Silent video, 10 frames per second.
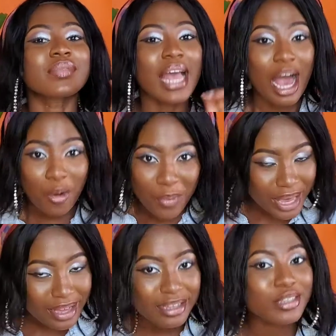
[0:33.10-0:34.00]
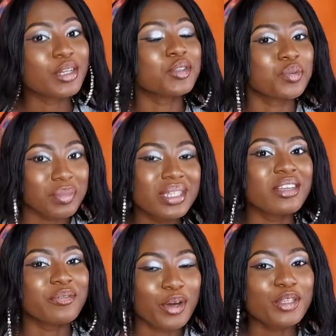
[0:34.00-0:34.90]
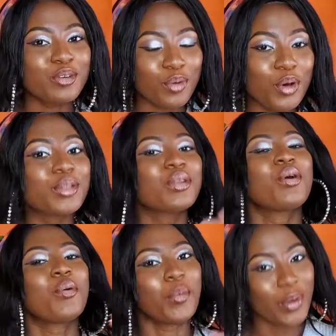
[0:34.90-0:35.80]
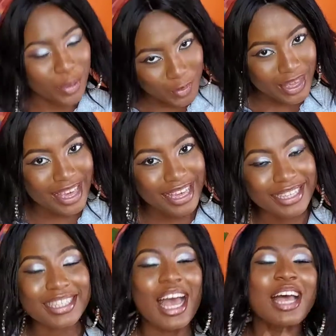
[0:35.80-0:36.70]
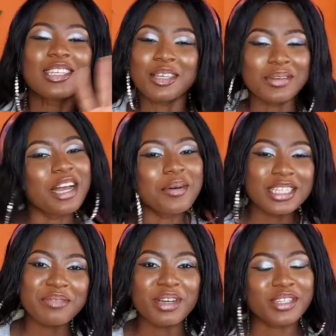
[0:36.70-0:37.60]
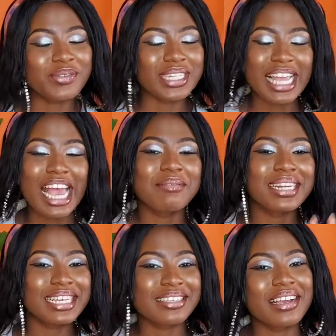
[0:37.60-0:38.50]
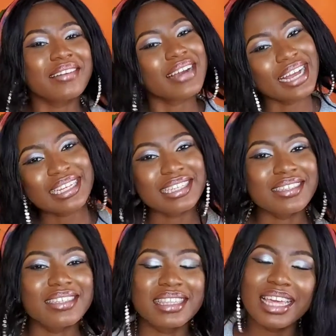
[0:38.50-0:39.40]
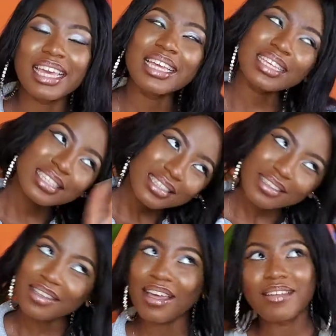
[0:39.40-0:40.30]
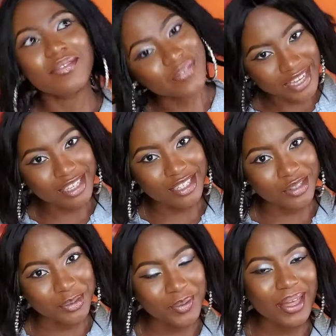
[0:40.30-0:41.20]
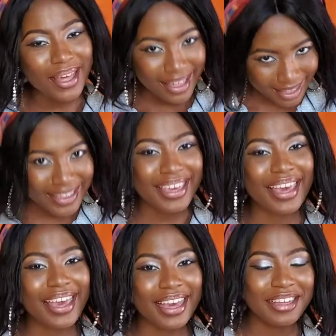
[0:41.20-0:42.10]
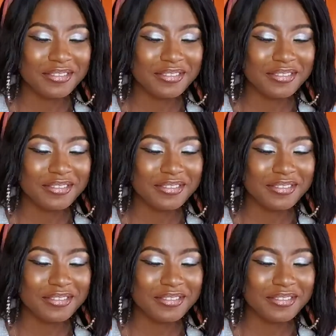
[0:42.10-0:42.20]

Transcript: awake, not to miss the voice of God when we hear it. So without wasting much of your time, let's get right into this video. Okay,